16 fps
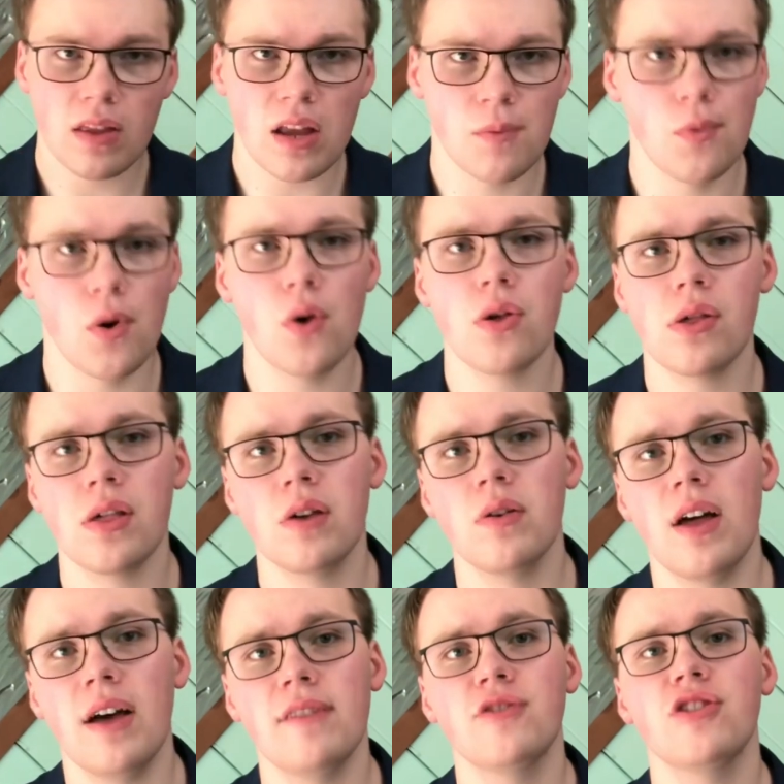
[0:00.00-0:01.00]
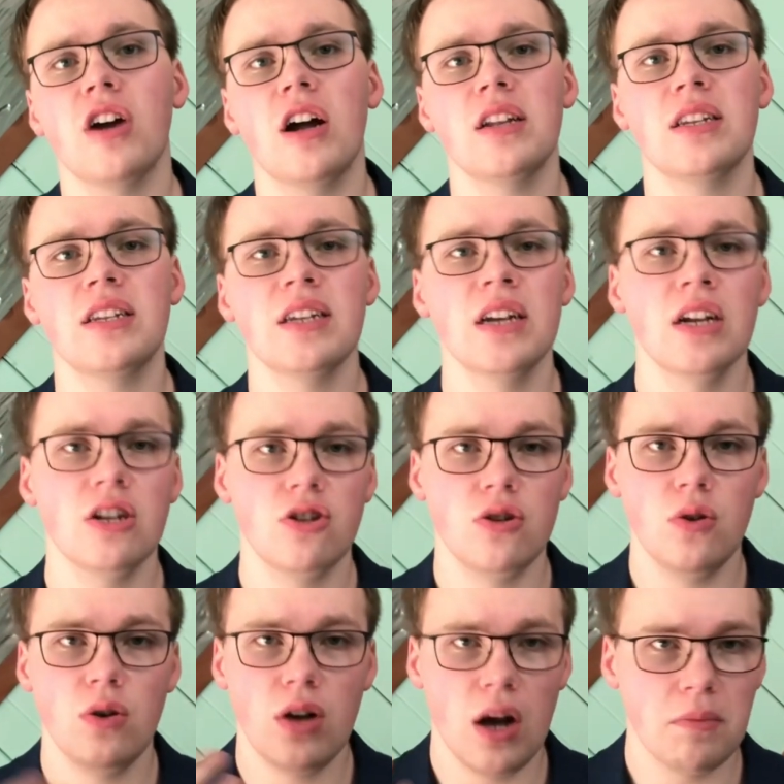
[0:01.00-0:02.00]
Both, I think, will have shots
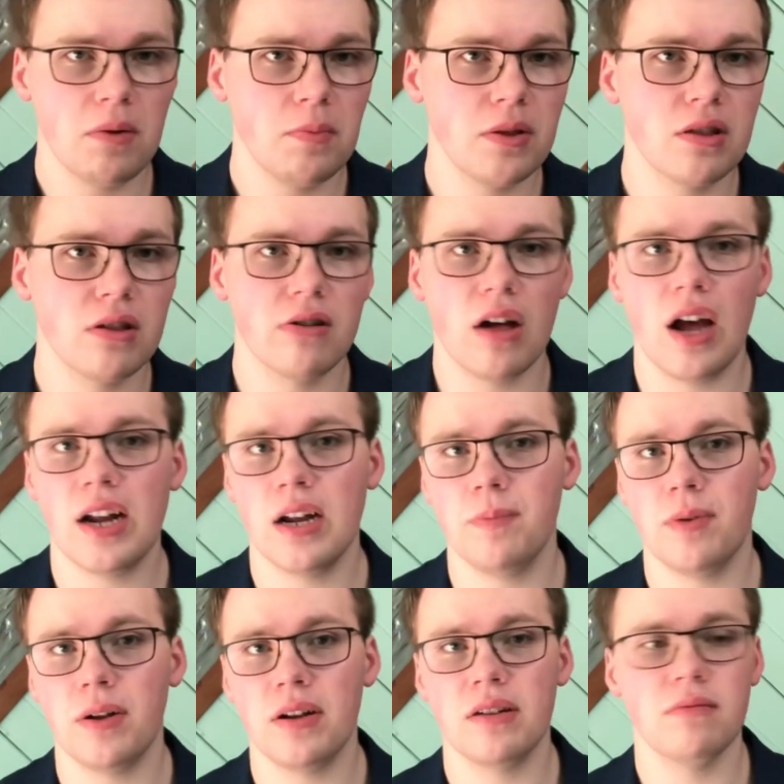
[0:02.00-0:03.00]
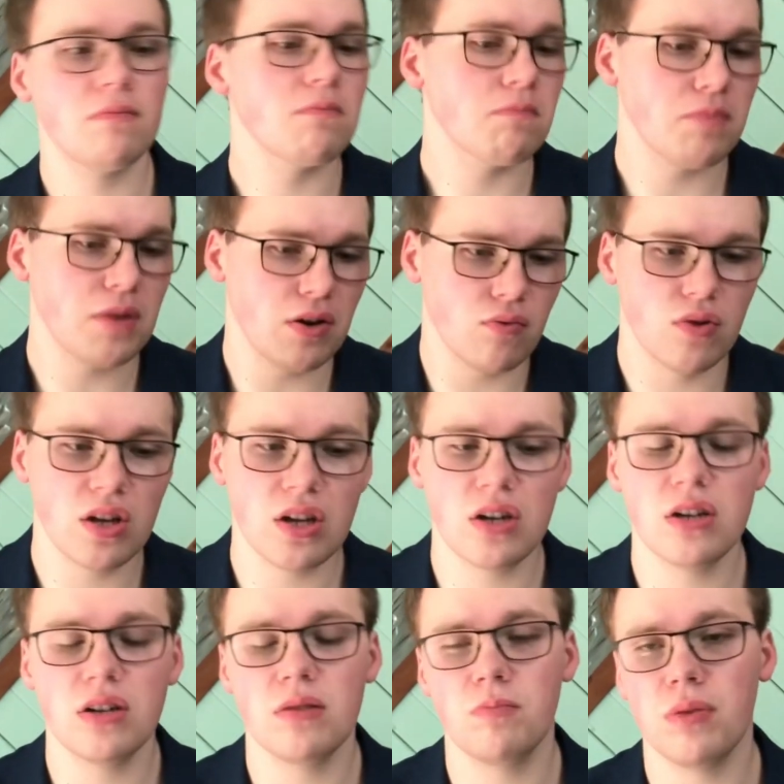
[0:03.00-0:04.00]
to come up in the lineup and be a really
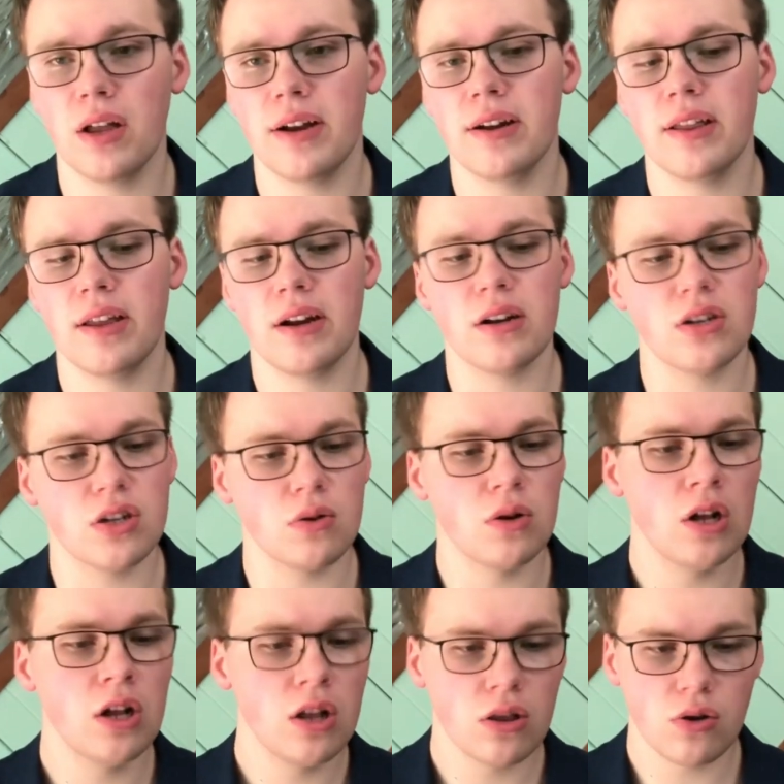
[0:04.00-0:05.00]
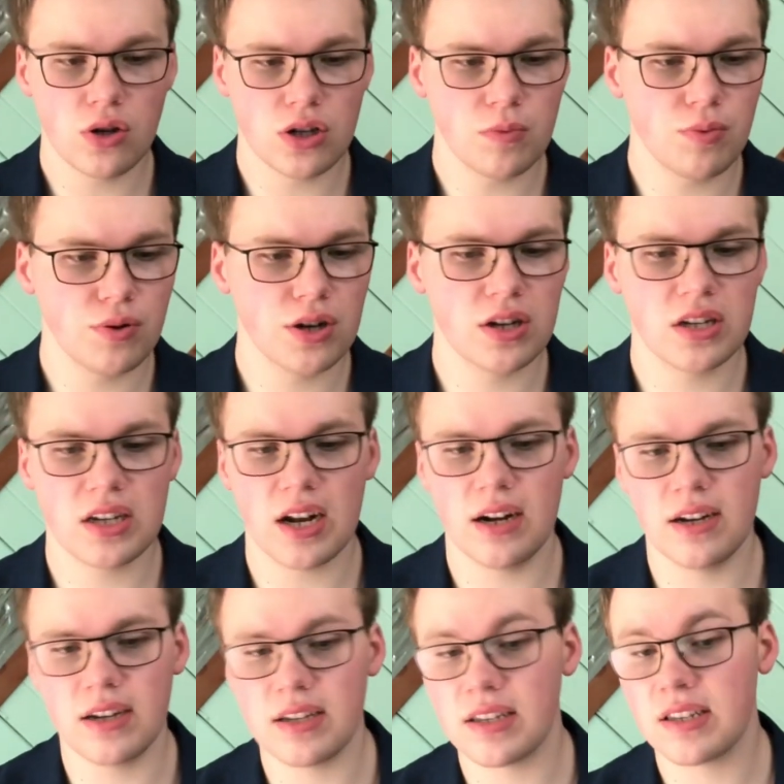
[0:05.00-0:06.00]
good player there. So those are some pretty good
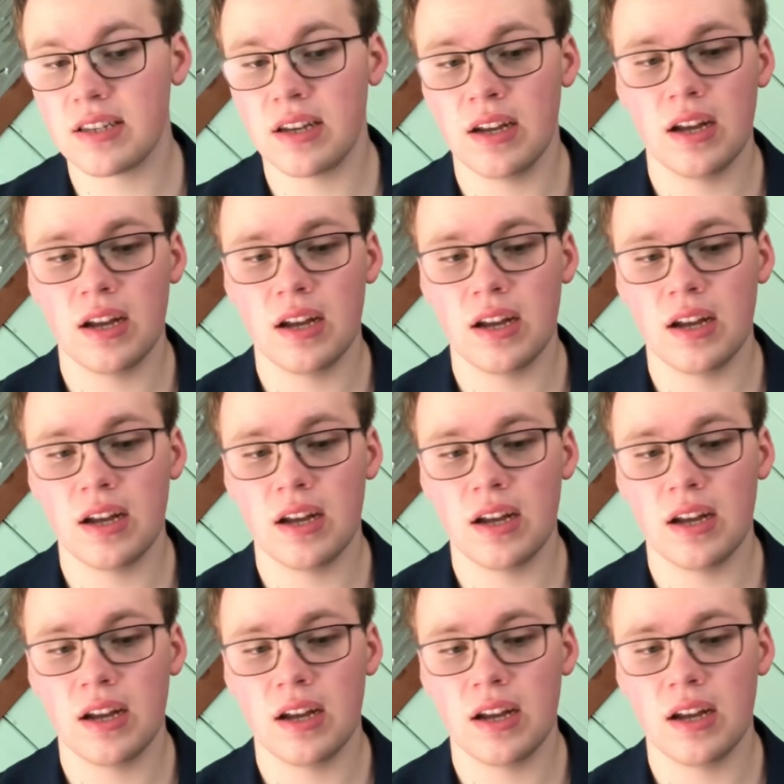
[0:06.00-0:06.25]
signings.